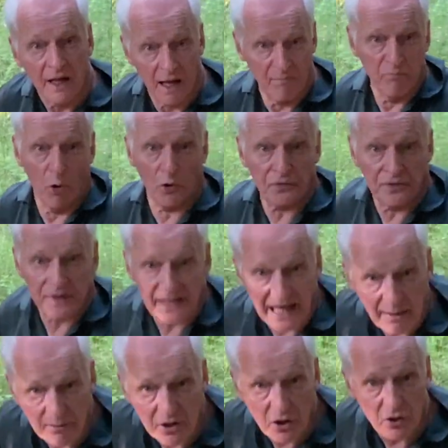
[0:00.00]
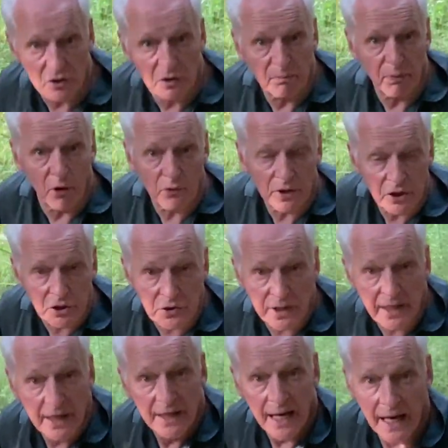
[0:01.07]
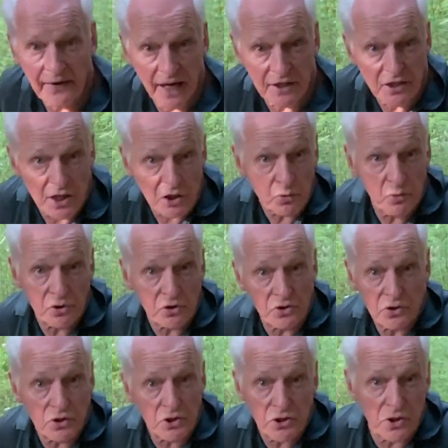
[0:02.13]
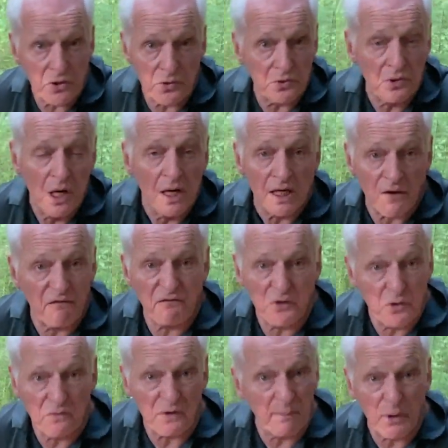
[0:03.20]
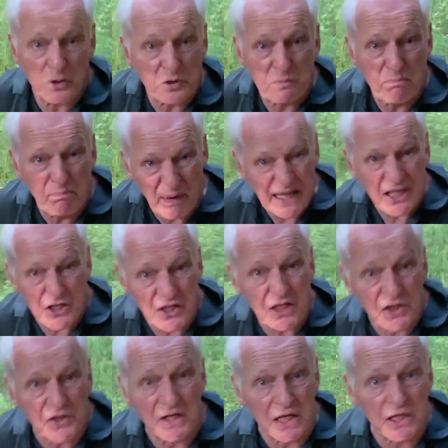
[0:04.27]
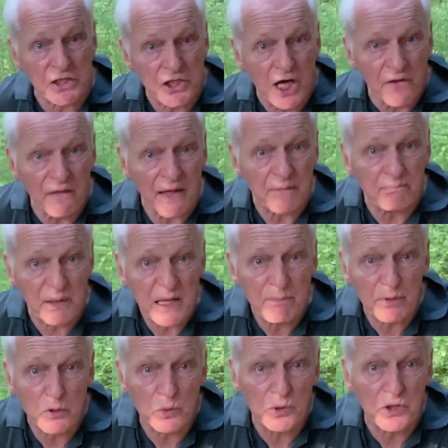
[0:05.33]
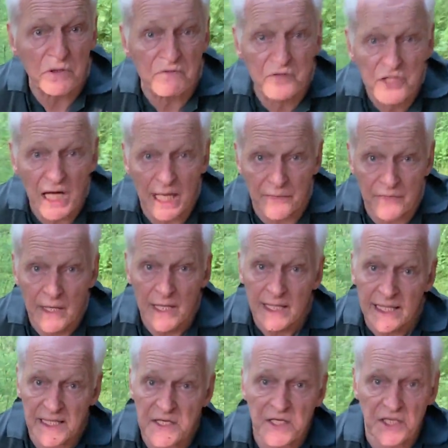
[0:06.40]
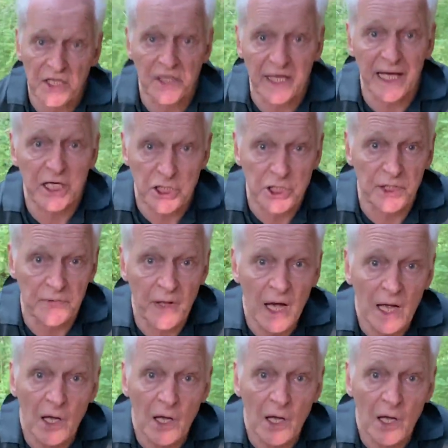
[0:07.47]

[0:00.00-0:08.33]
a modern chemical laboratory and I just wanted to show you a few of the most basic things that people would have done in connection